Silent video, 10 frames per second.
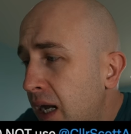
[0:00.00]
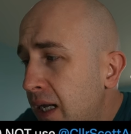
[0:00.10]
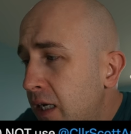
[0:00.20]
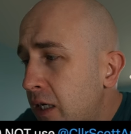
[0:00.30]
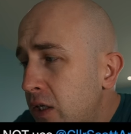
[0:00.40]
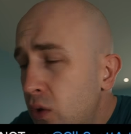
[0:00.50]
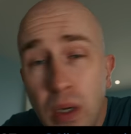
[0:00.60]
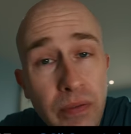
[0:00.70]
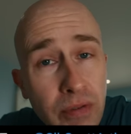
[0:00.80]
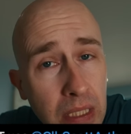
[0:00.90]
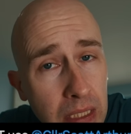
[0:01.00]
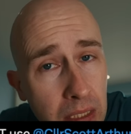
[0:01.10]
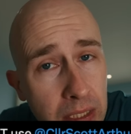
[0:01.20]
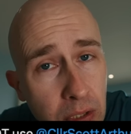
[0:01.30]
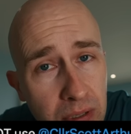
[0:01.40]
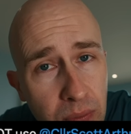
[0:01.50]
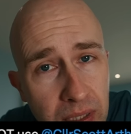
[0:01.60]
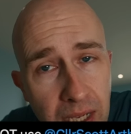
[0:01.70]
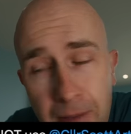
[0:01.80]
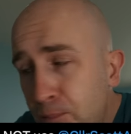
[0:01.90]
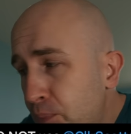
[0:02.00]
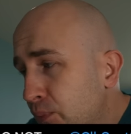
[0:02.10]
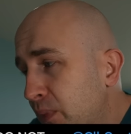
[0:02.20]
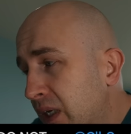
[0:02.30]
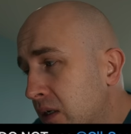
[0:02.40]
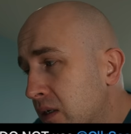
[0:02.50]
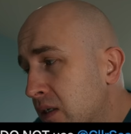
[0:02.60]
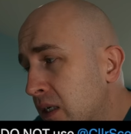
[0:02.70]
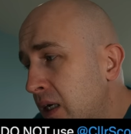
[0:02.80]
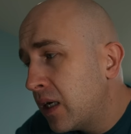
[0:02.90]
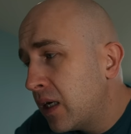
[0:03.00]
And quite frankly, I agree with that, because